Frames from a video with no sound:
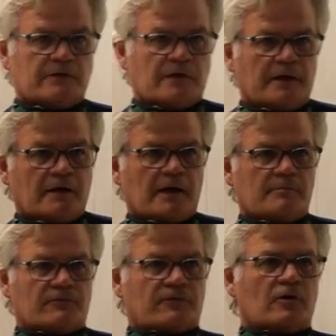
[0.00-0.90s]
I'm a
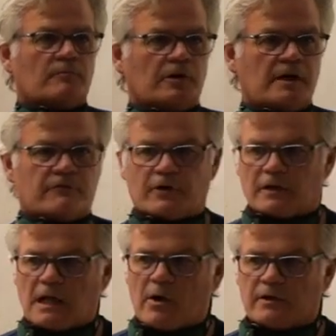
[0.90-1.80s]
firm believer in
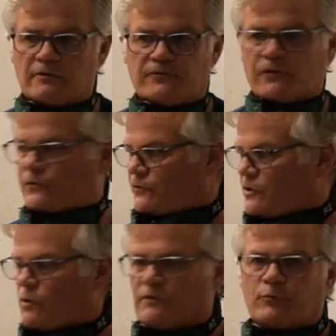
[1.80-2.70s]
allowing the first coat
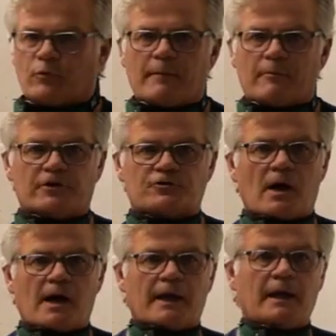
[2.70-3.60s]
of primer to
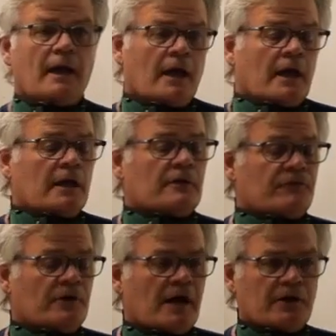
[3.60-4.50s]
dry. And if you're not
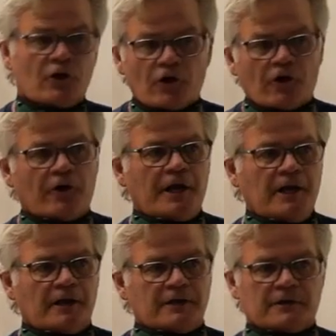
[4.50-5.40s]
in a hurry, it
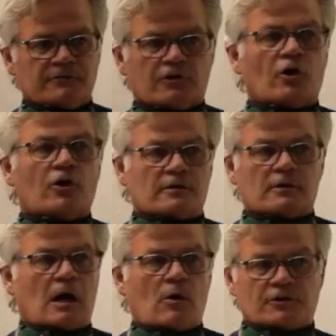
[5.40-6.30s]
doesn't hurt to allow it
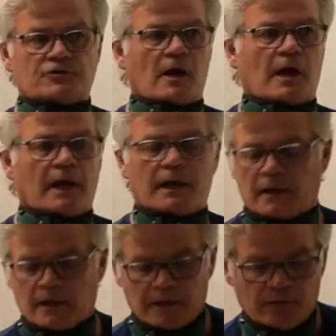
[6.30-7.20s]
to dry
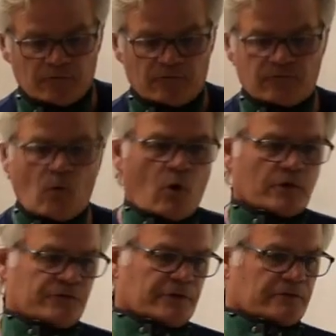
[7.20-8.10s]
4,
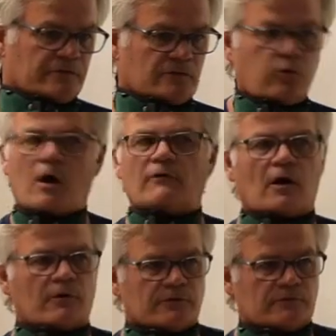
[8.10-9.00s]
6, 12 hours.
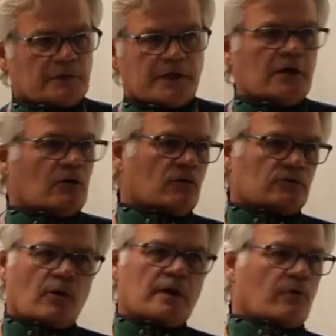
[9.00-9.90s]
It can go
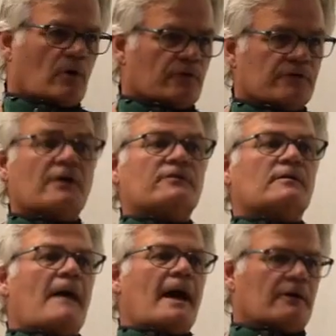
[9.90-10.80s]
24 hours. It doesn't
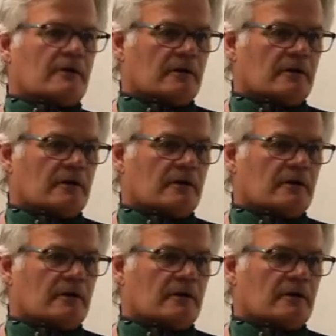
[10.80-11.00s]
matter.